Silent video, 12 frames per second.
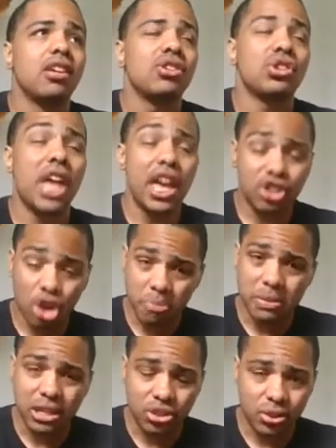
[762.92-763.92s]
so that's going to
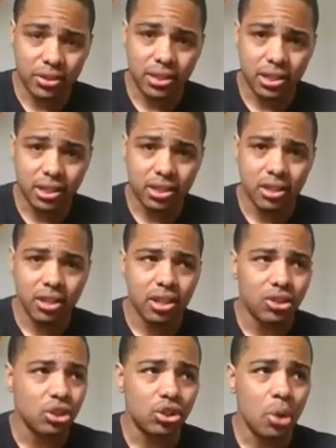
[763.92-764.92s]
be interesting.
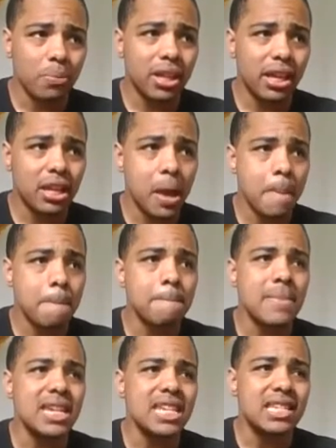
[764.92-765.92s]
So it's going to be like a
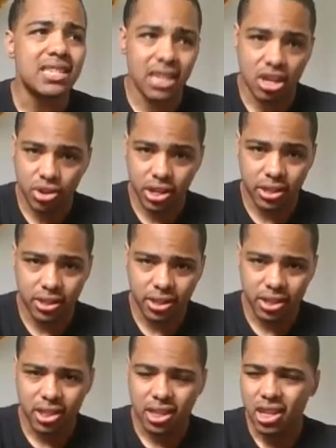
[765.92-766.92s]
mini series.
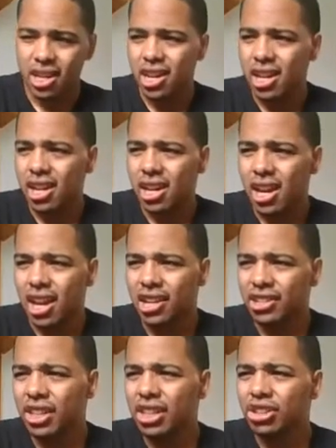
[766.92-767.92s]
And
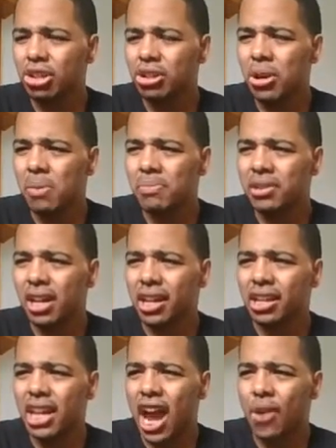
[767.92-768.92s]
I think they're going to be like
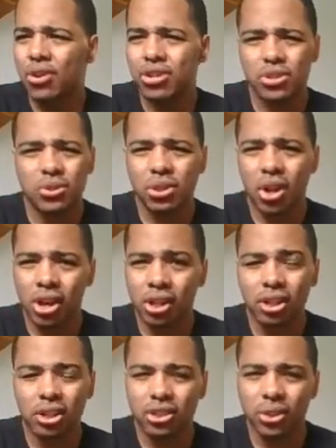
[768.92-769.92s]
an hour or two long.
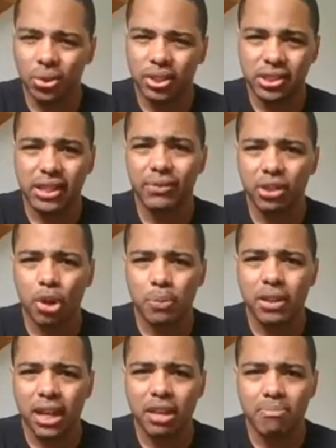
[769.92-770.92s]
So it's definitely going to be
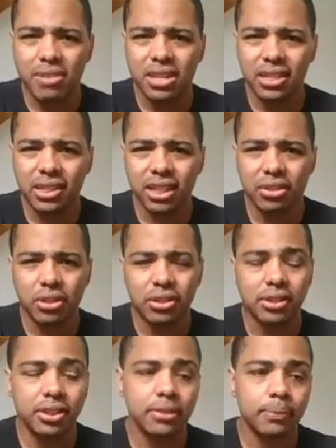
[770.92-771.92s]
like a mini
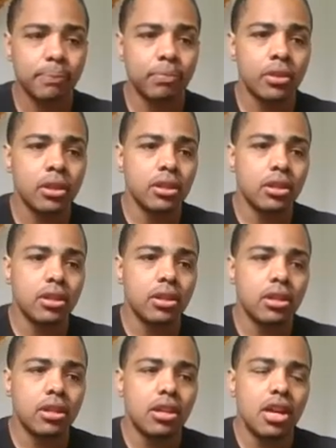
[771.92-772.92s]
series.
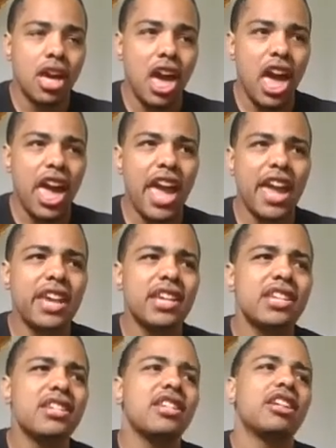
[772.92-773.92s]

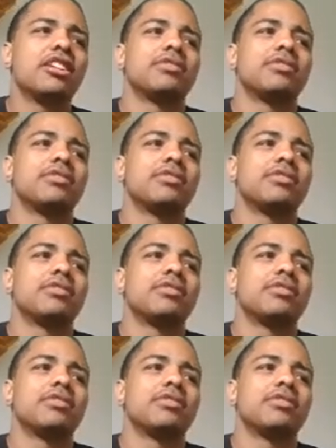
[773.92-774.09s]
And